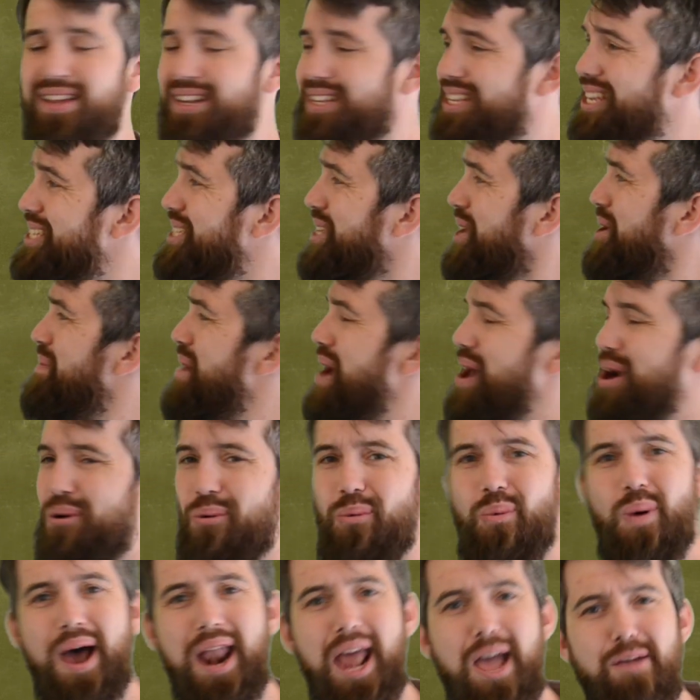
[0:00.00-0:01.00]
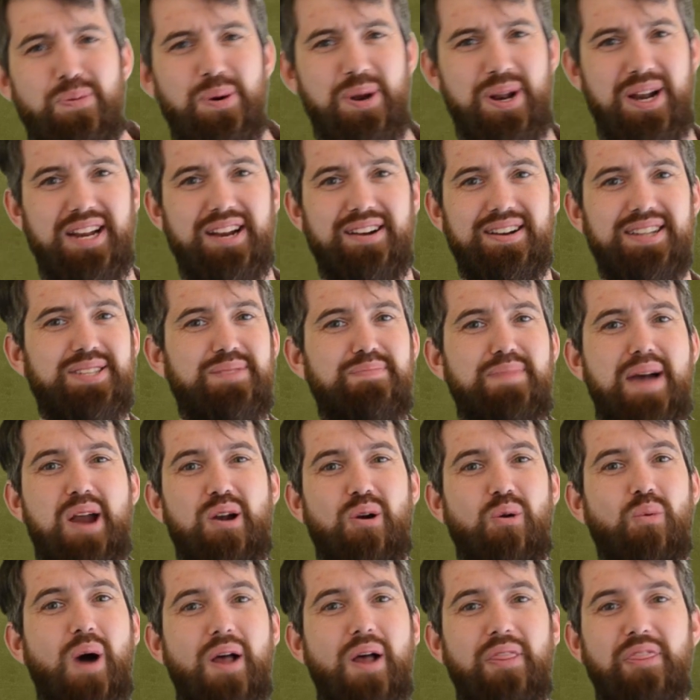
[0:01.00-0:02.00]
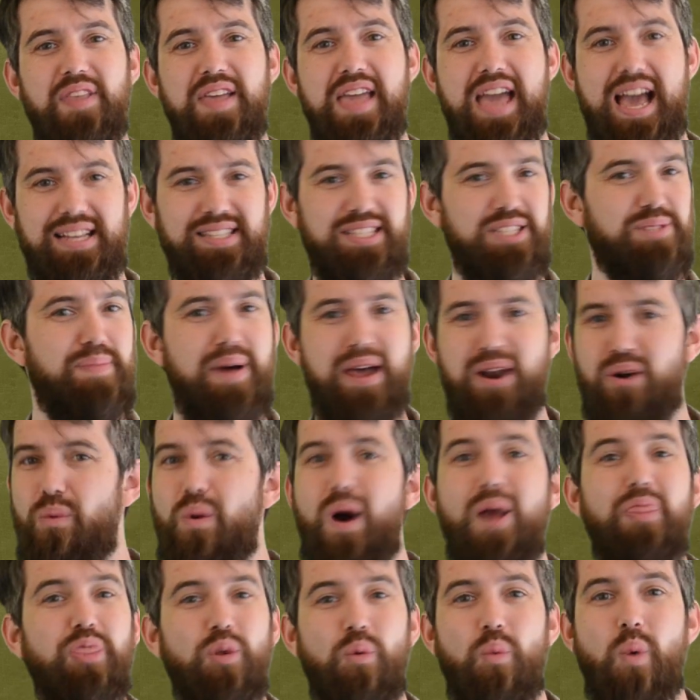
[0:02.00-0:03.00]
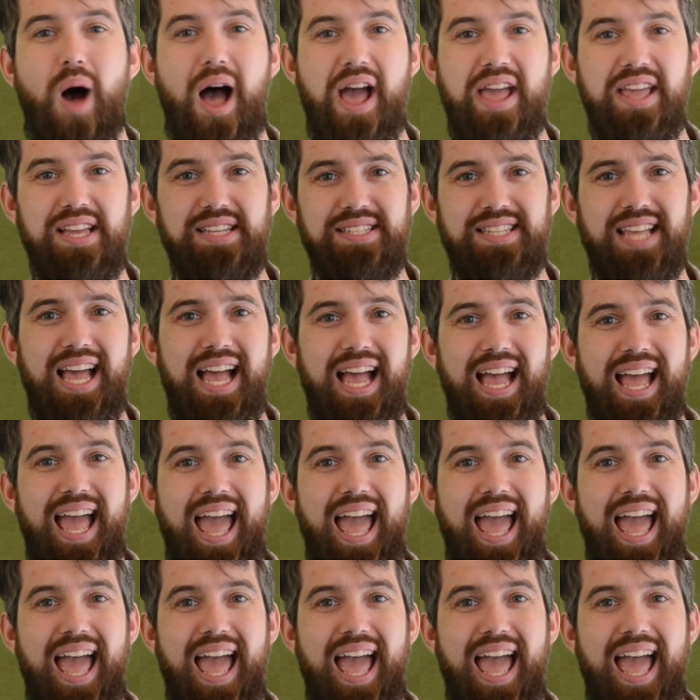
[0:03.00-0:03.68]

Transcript: That doesn't matter what I put in here, doesn't matter what the x is, matter what the y is,